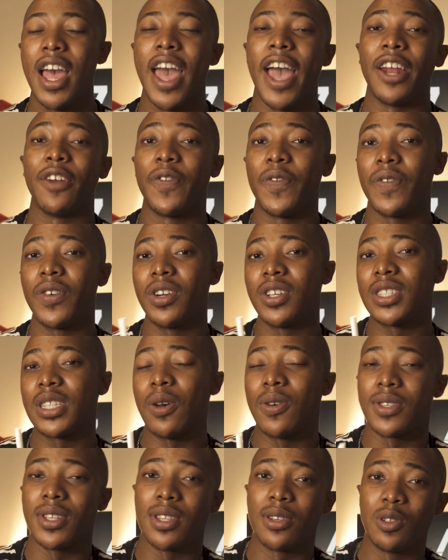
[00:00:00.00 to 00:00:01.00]
At first I
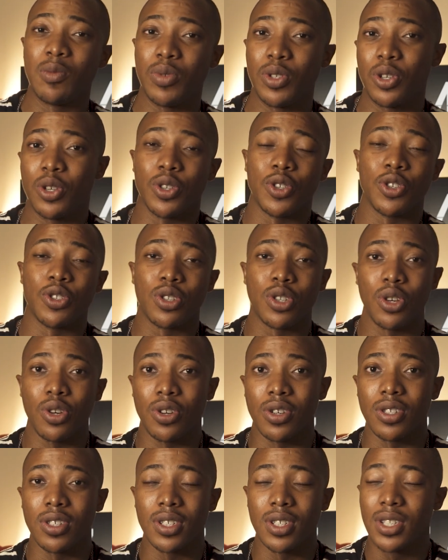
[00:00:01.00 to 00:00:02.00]
was a little bit
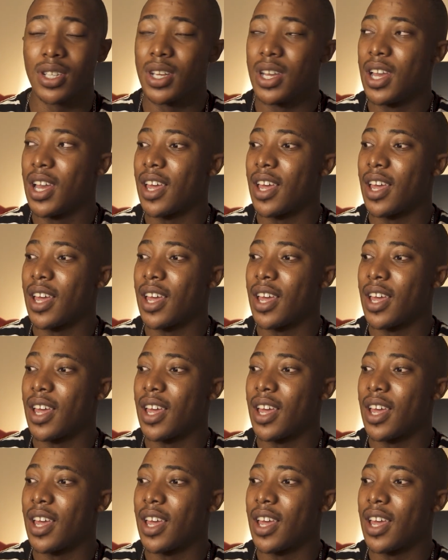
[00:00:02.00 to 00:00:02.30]
concerned